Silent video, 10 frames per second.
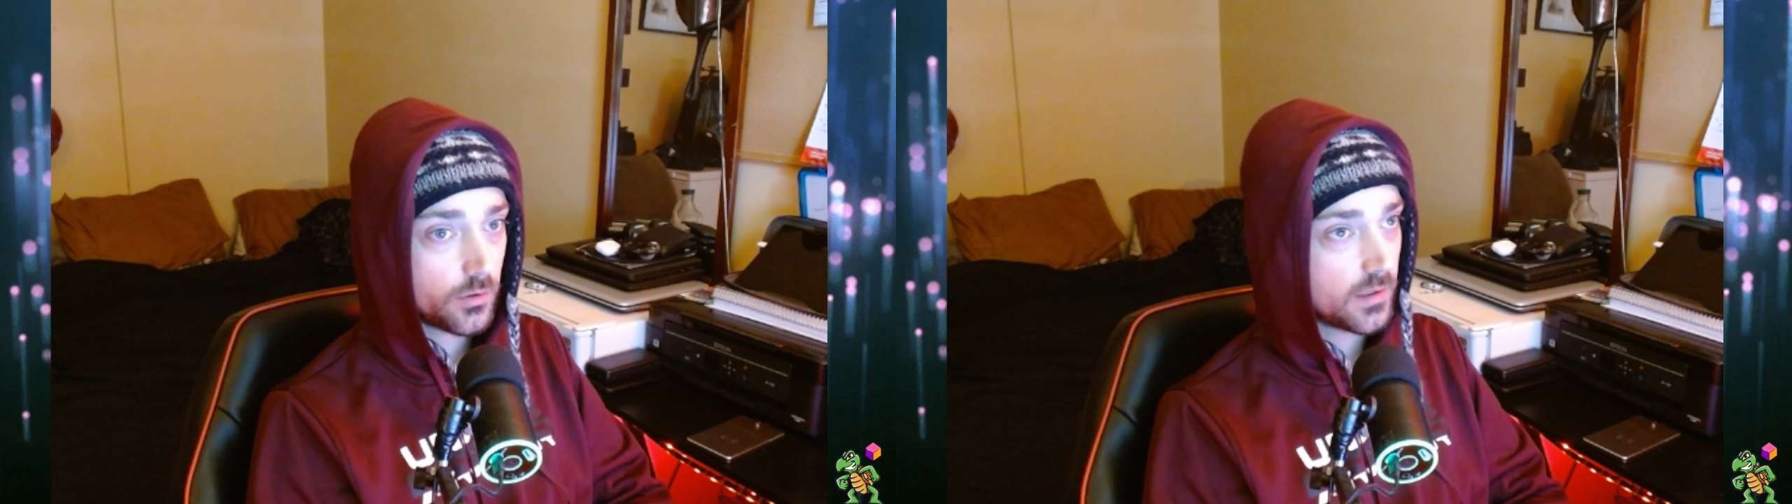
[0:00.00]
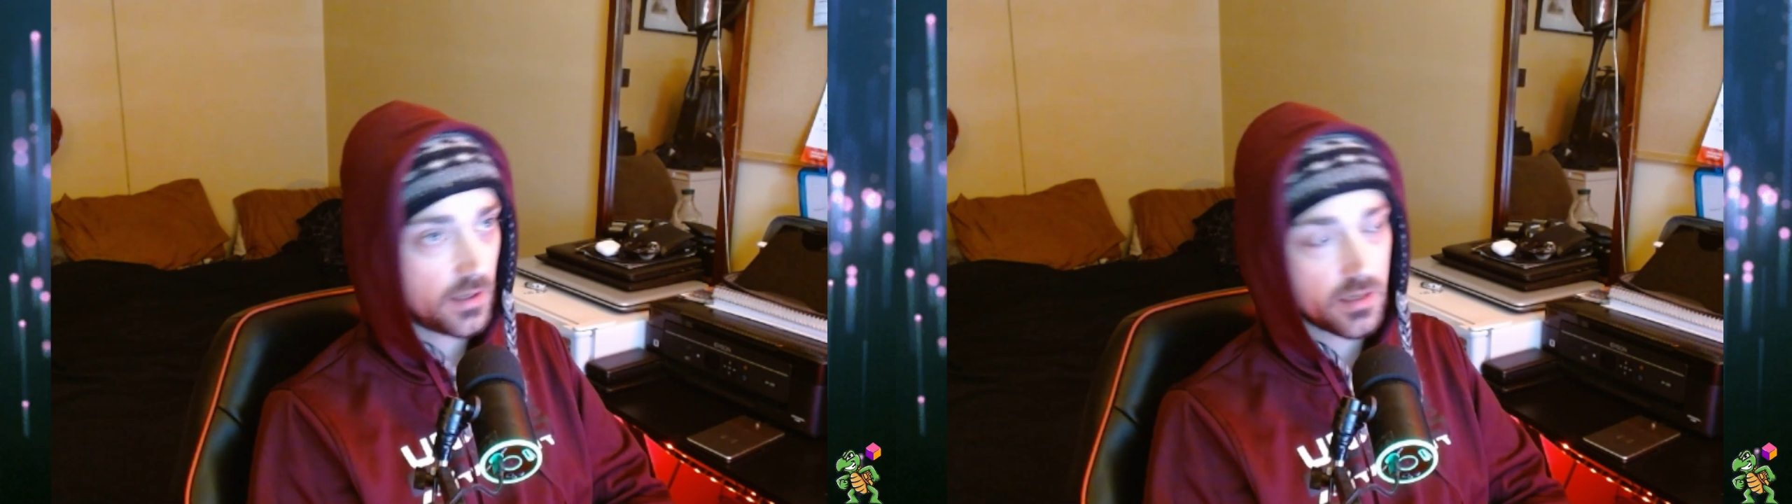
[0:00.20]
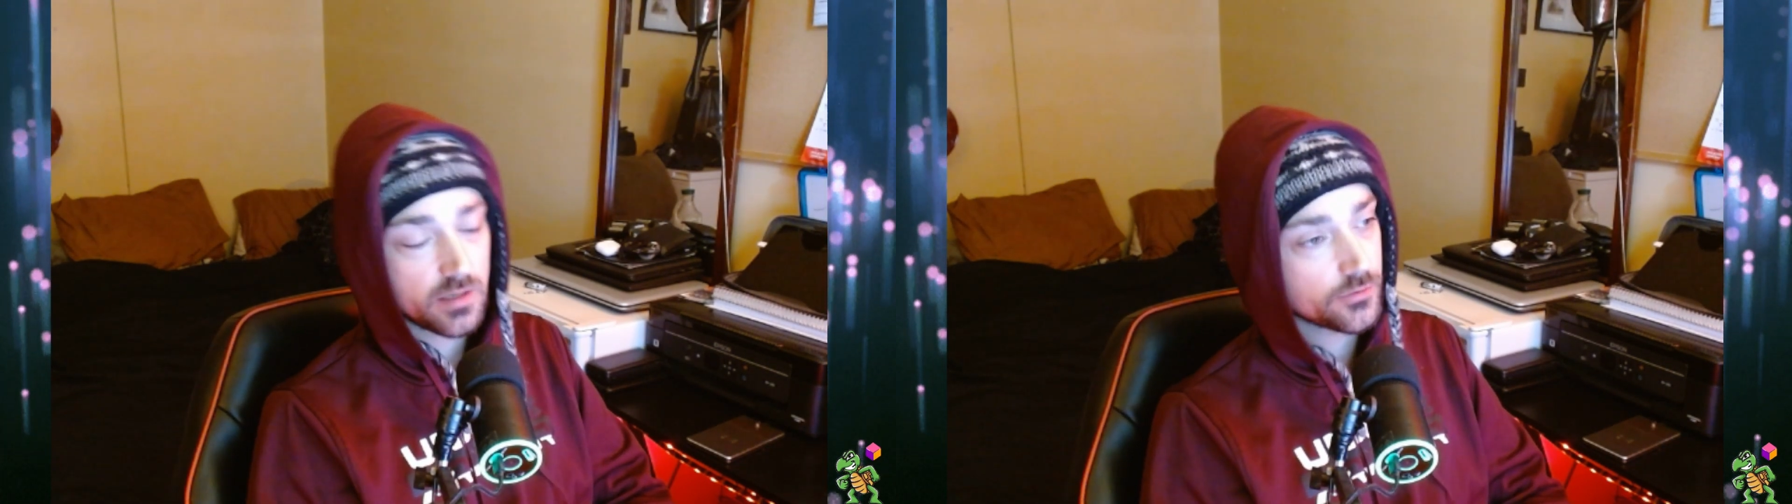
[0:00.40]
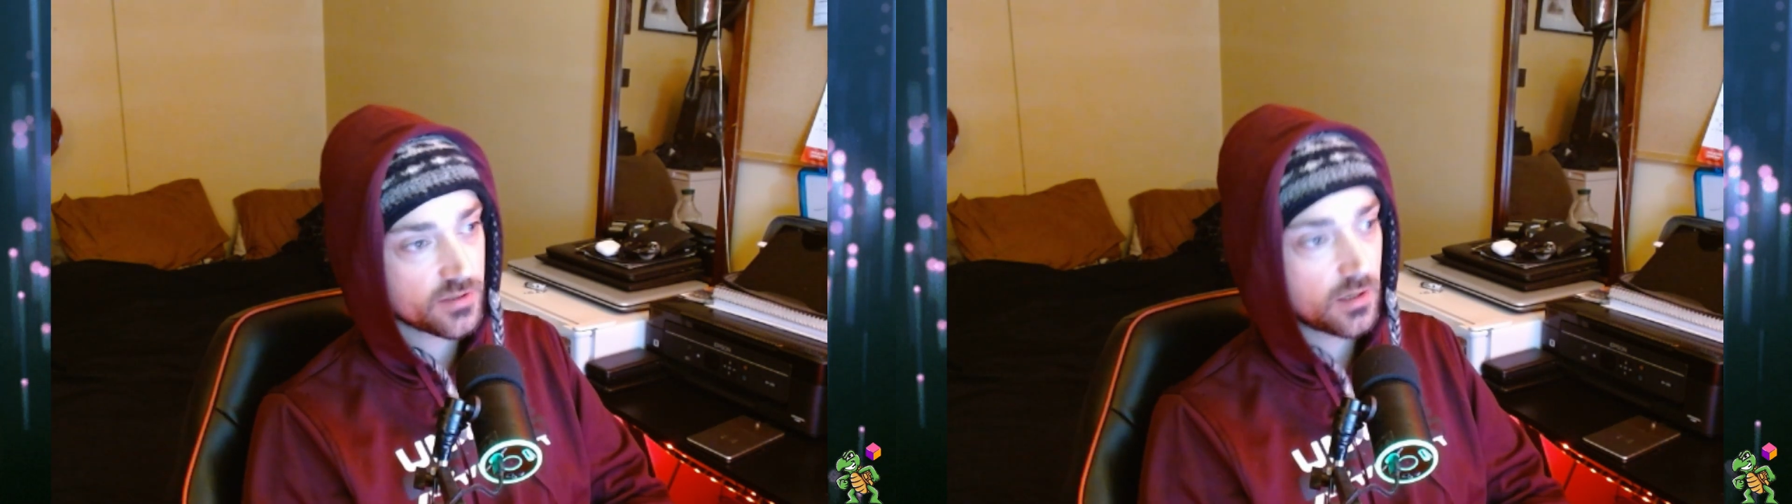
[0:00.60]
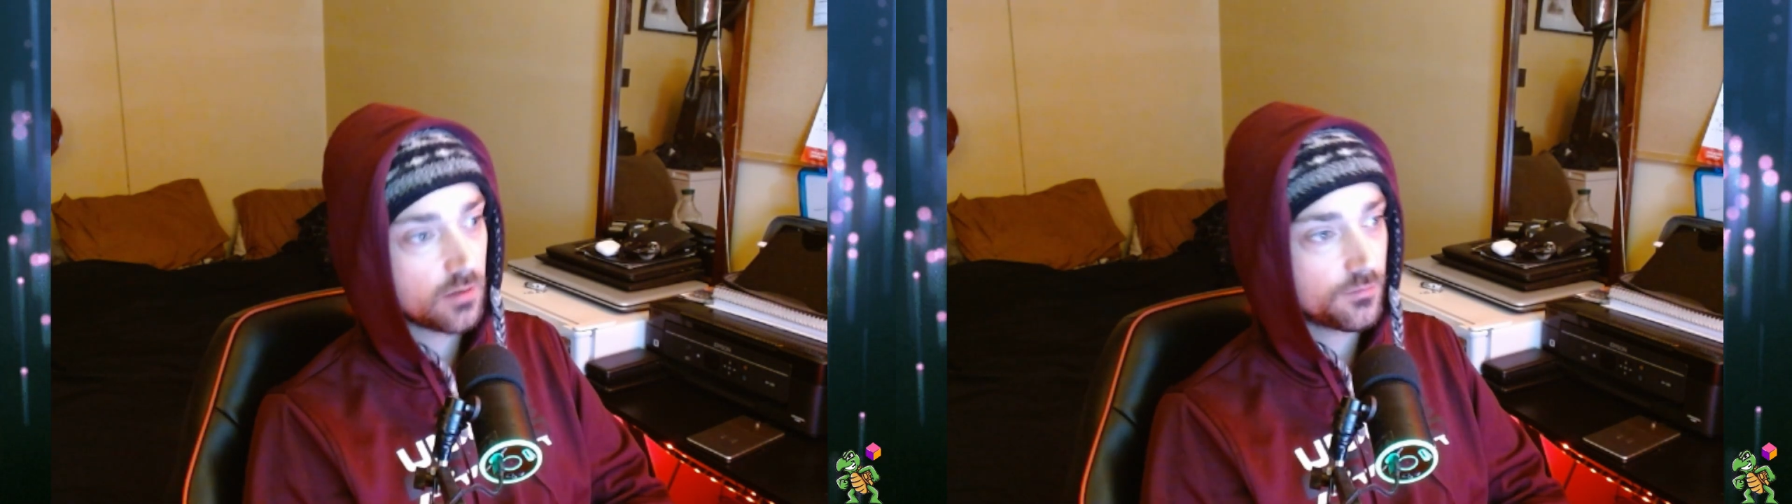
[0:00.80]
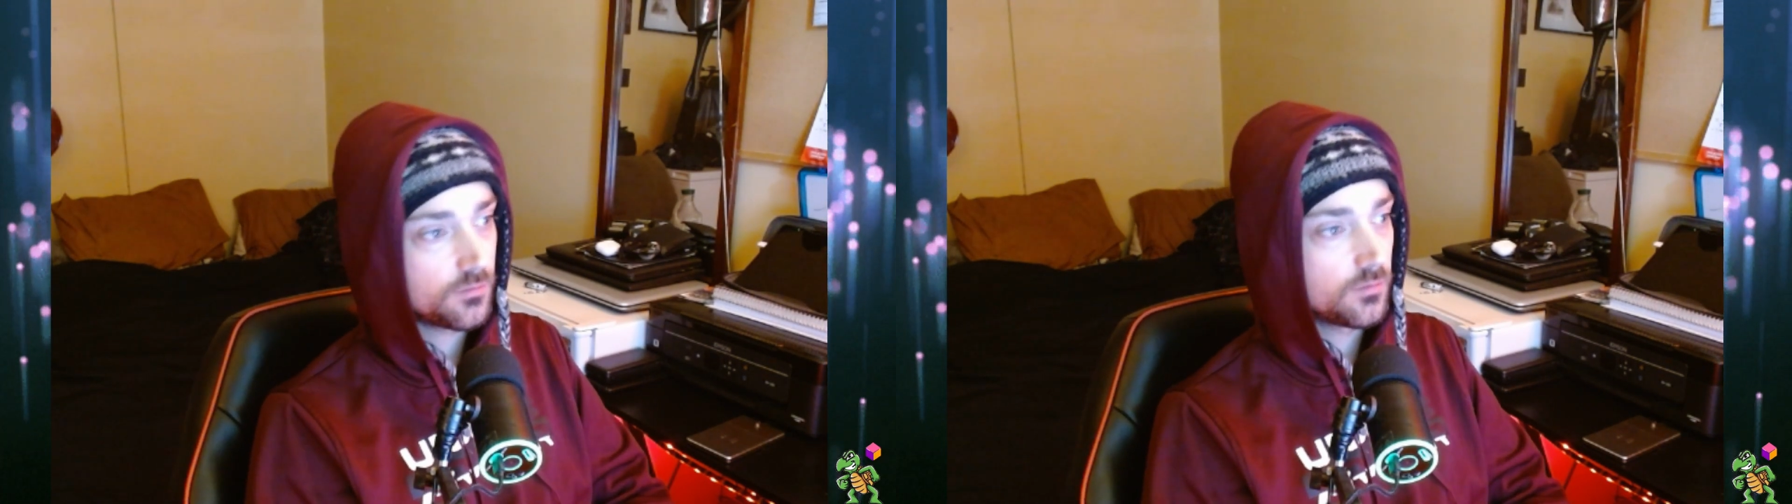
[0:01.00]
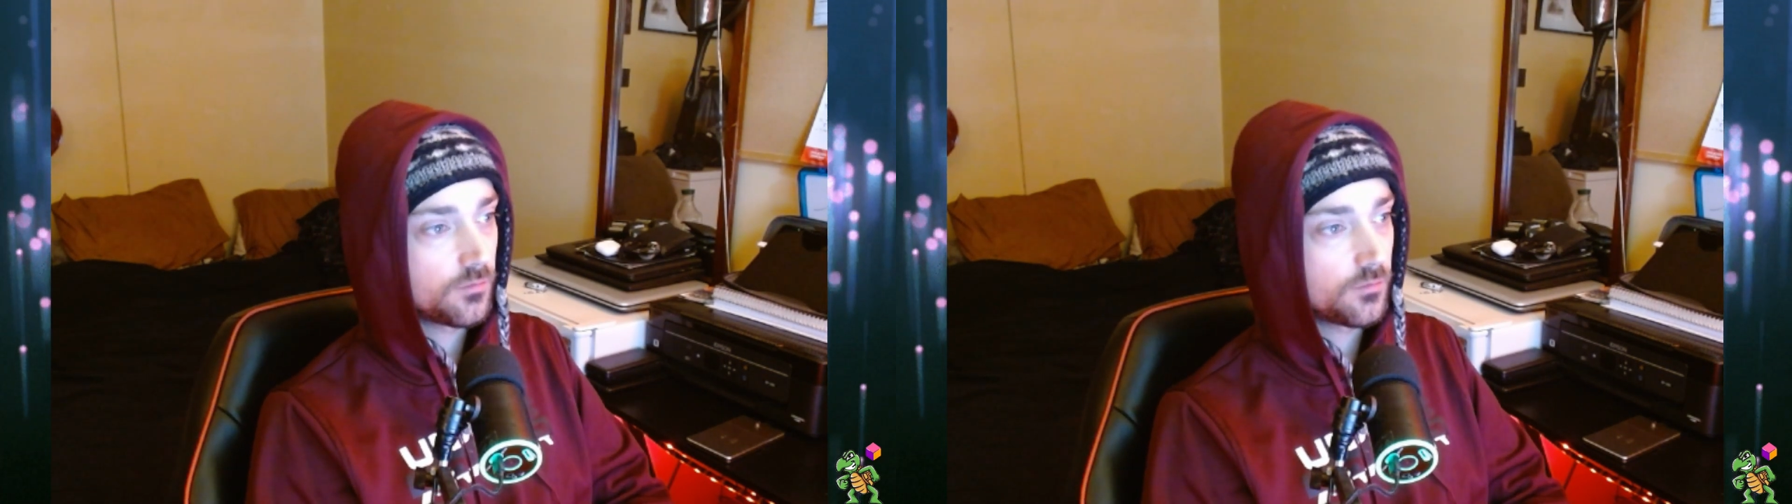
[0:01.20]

gonna hate yourself